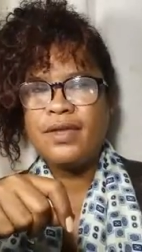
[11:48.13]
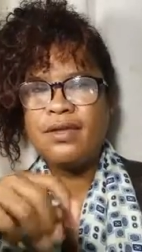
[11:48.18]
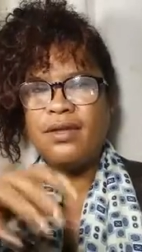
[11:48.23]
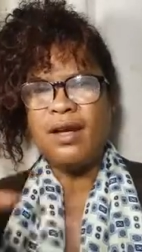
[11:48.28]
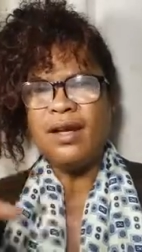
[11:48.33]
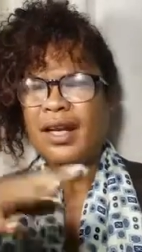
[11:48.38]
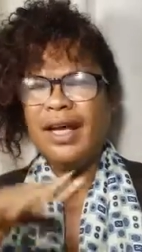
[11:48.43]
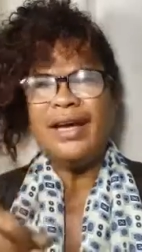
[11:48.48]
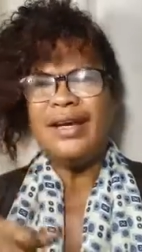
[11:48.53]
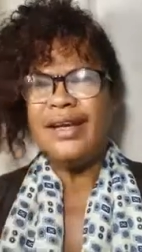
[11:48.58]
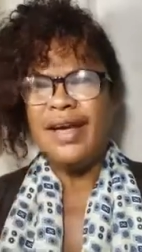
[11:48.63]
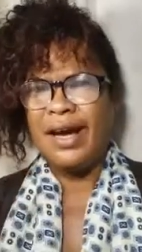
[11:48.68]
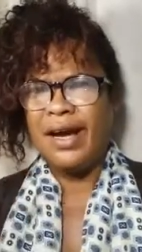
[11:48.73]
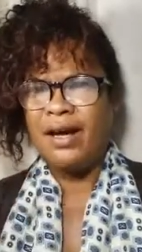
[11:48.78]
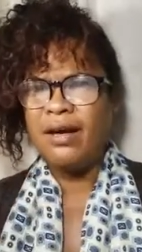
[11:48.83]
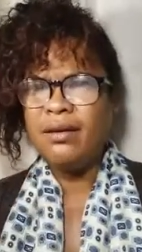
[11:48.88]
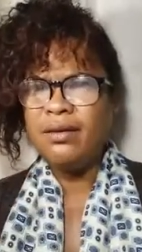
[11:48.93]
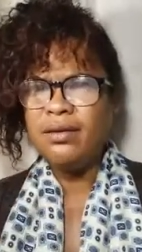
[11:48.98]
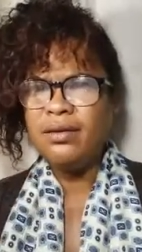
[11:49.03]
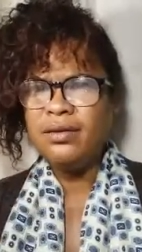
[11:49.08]
not like
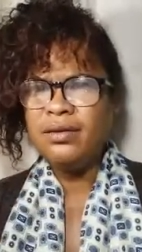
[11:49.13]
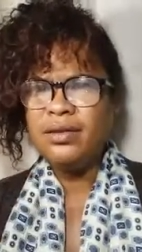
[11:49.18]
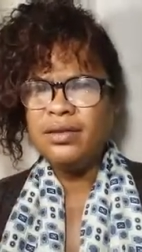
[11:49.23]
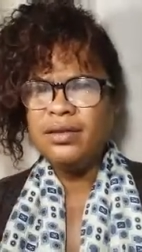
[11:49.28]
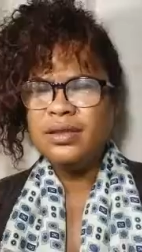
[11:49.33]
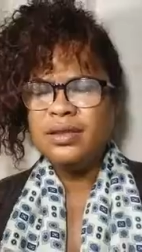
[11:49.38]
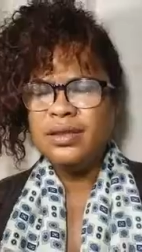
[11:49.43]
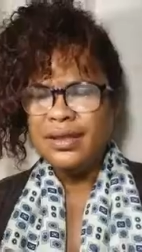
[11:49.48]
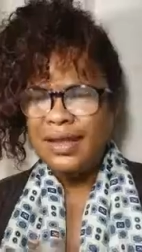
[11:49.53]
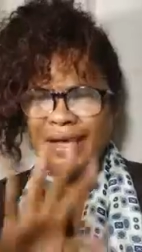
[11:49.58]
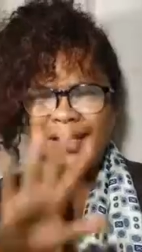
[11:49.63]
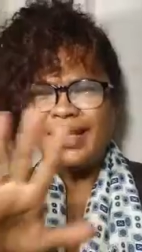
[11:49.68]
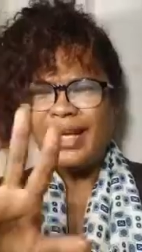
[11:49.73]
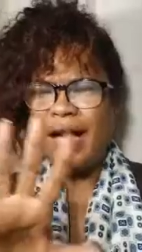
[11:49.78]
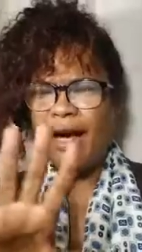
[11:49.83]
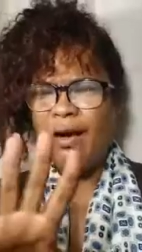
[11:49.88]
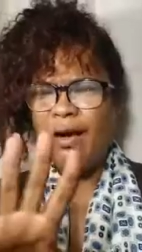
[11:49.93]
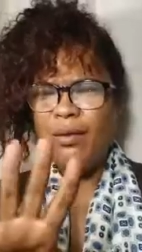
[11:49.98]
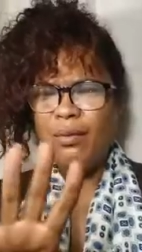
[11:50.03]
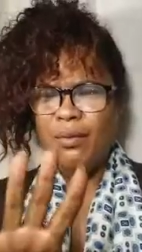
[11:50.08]
now like
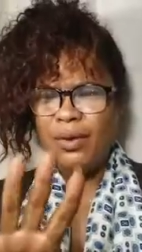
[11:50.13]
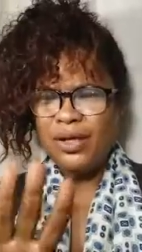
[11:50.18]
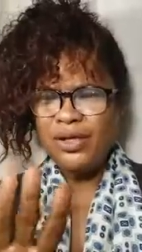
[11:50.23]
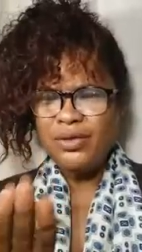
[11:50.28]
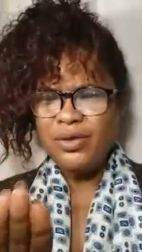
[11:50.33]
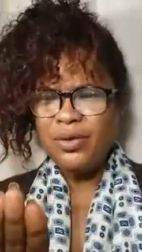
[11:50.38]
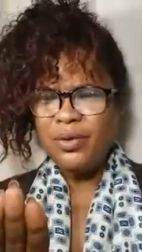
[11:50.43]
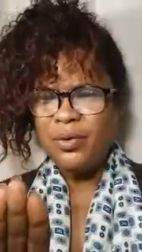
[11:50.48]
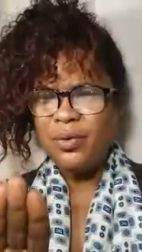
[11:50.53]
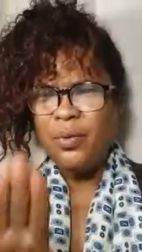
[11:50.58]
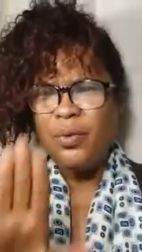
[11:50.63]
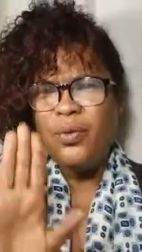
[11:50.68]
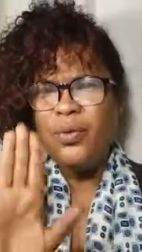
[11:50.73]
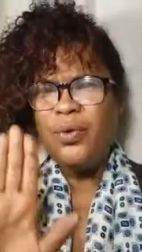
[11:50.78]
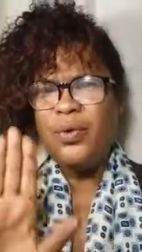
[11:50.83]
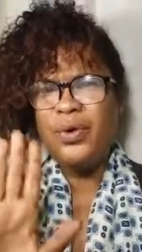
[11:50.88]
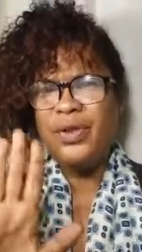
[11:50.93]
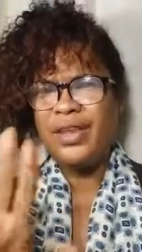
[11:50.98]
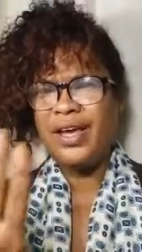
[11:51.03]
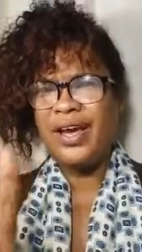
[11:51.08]
now I'm wondering
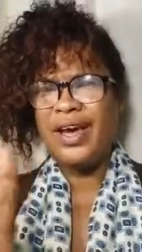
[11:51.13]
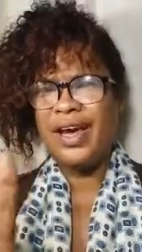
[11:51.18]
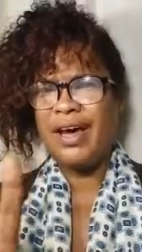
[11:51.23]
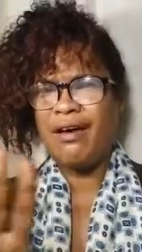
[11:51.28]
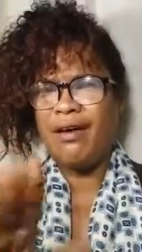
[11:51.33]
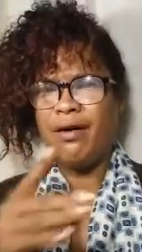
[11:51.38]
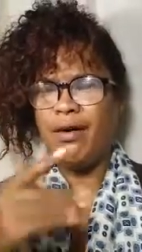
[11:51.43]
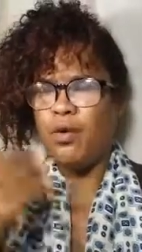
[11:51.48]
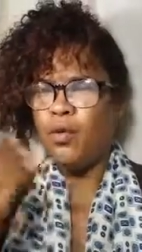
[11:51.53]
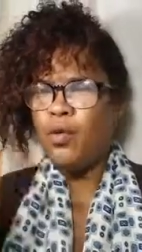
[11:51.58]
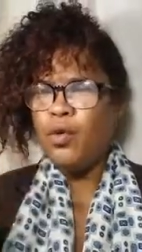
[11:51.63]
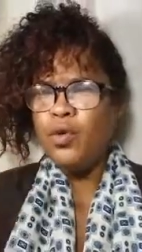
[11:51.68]
who the hell